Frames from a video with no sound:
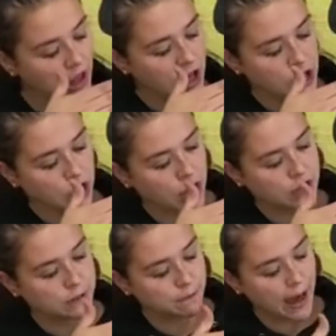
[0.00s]
You're going
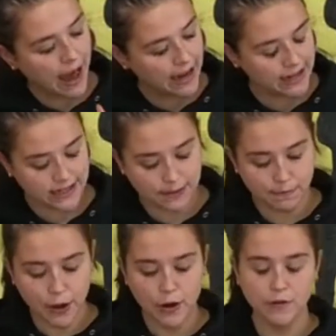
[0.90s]
to paint
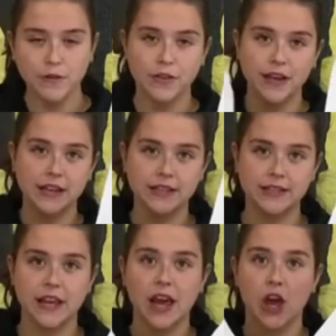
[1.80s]
both of these
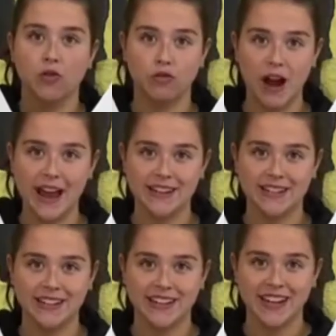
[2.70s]
red.
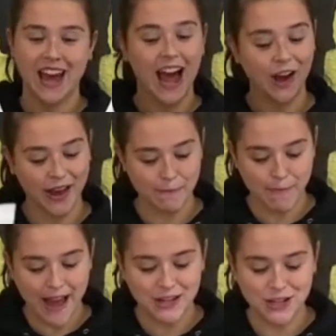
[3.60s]
I'll get
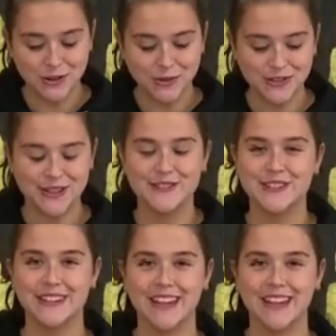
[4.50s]
back to you once I've done